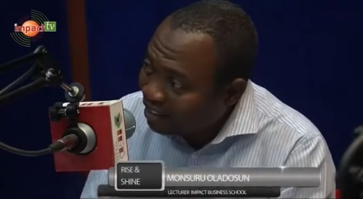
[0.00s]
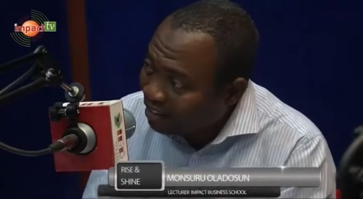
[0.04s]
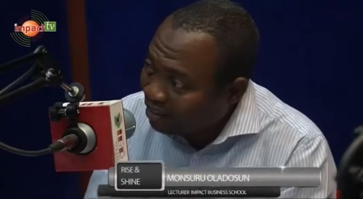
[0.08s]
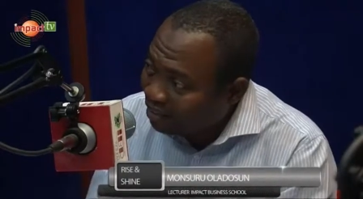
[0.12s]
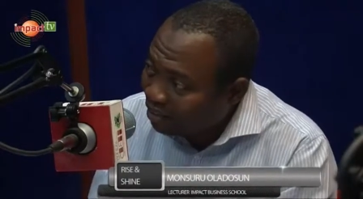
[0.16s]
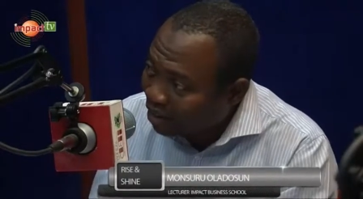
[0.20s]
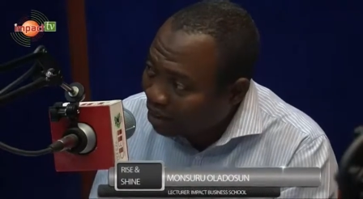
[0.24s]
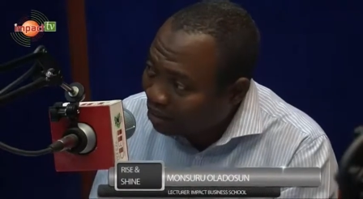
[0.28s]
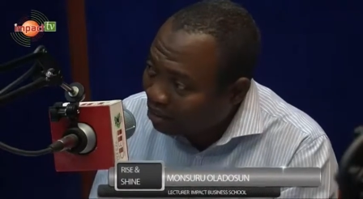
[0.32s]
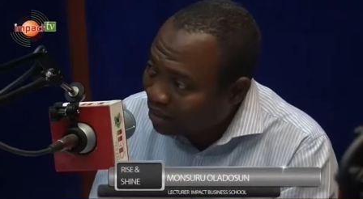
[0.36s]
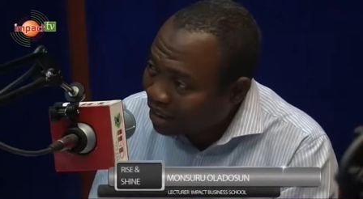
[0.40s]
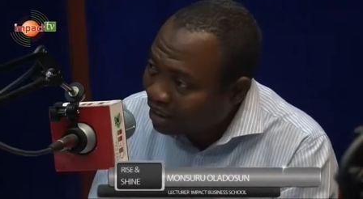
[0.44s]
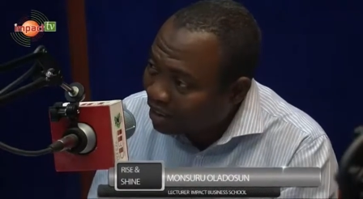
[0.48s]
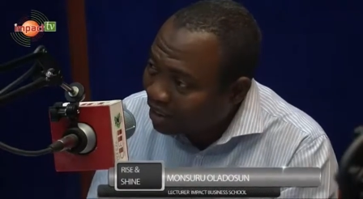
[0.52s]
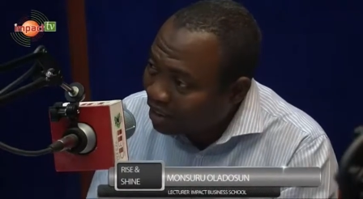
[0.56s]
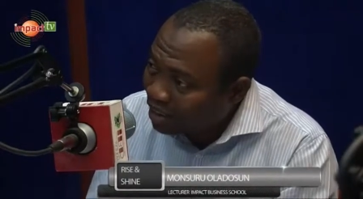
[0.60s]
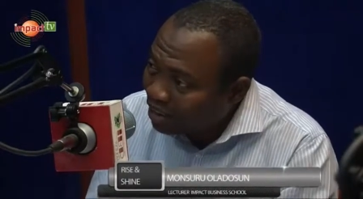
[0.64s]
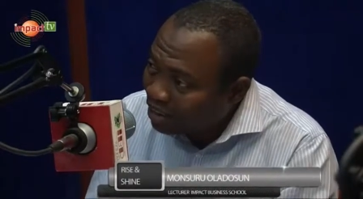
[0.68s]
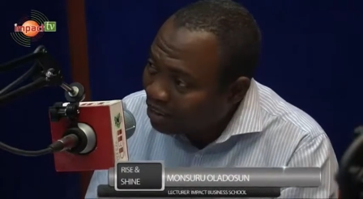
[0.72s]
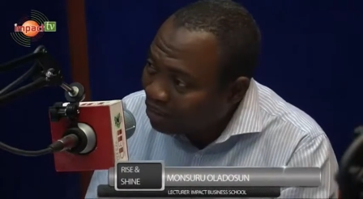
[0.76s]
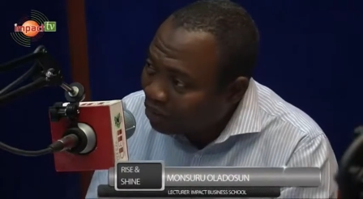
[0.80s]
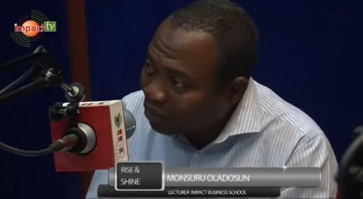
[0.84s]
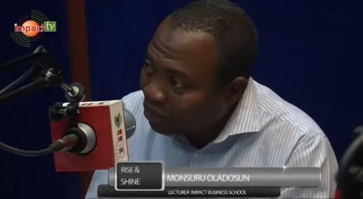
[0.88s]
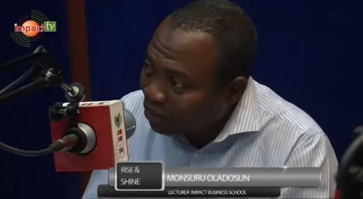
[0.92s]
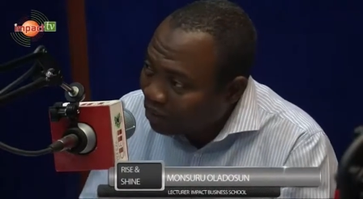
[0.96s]
from it.
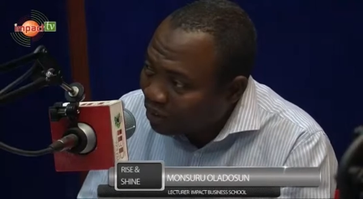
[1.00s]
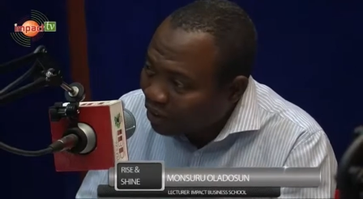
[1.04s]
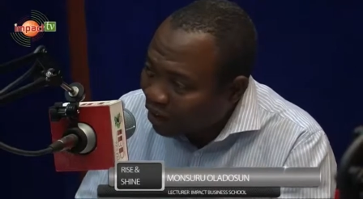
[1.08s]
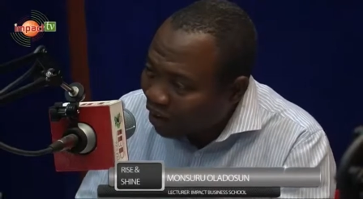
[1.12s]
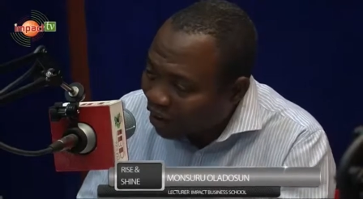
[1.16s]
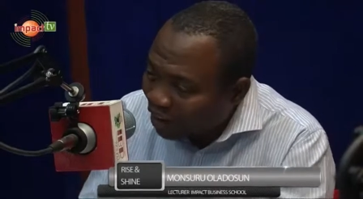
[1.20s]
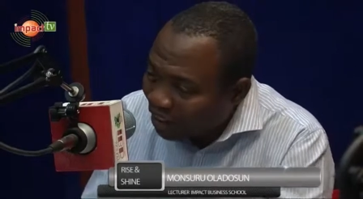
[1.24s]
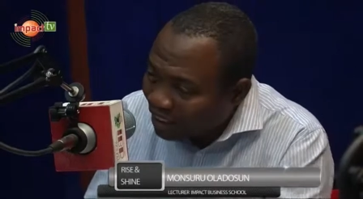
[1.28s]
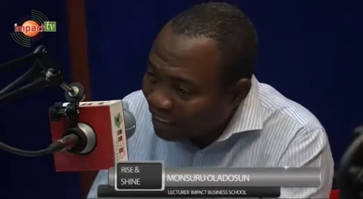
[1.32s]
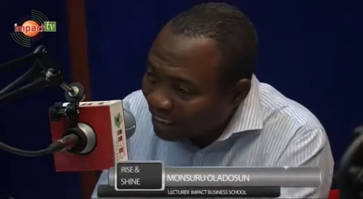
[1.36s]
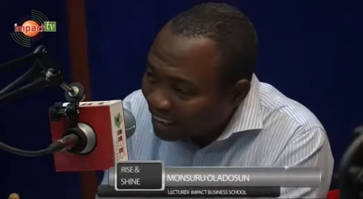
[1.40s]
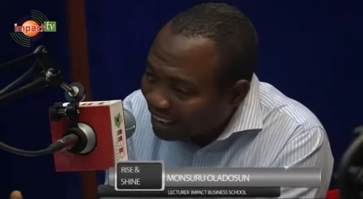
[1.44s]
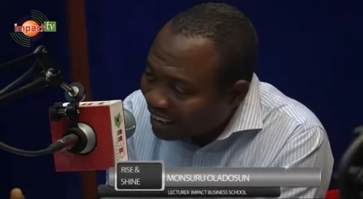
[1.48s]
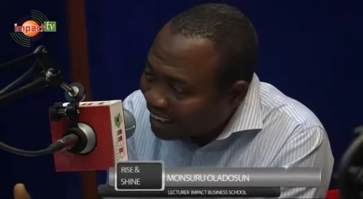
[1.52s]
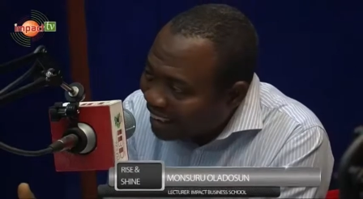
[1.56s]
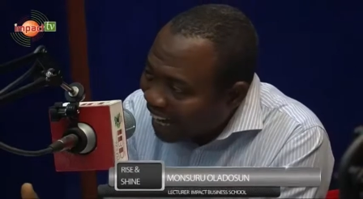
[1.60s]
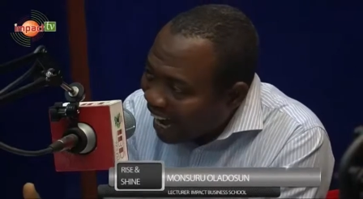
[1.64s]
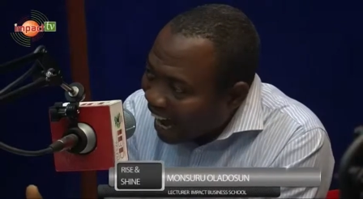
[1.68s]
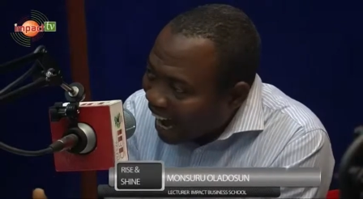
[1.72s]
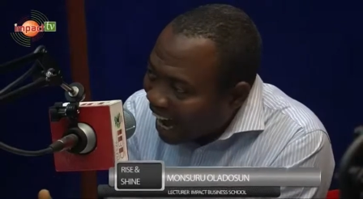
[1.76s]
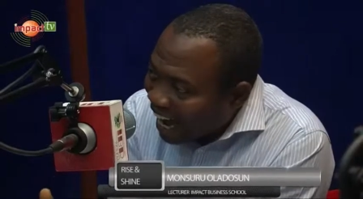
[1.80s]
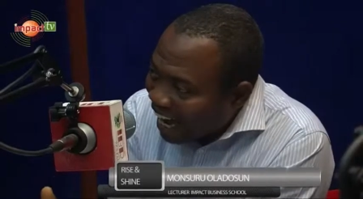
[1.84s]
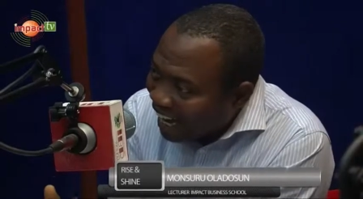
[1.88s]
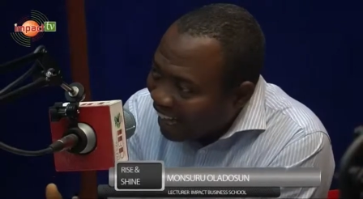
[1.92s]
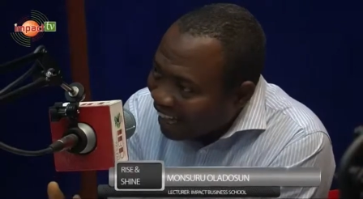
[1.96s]
So all these
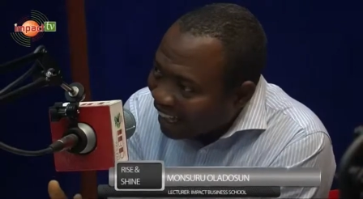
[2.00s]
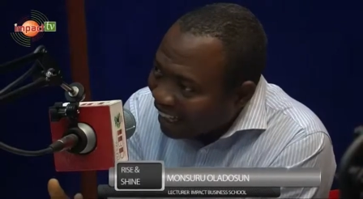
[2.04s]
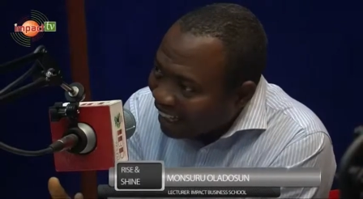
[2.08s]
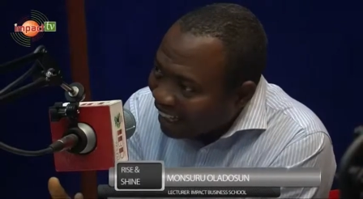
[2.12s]
are